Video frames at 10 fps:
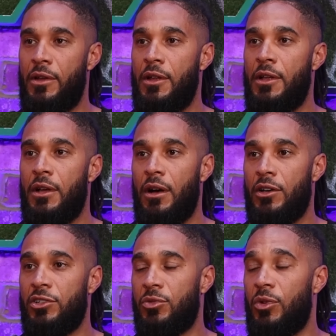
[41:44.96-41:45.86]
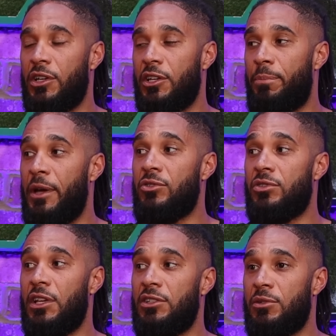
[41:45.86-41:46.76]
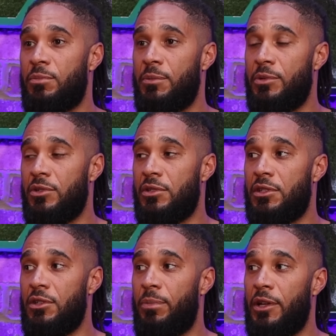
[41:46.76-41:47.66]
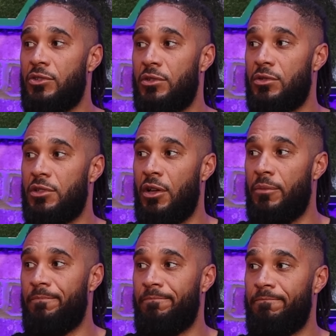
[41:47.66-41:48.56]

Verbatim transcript: won't. I used to work in a petrol station. People used to steal petrol all the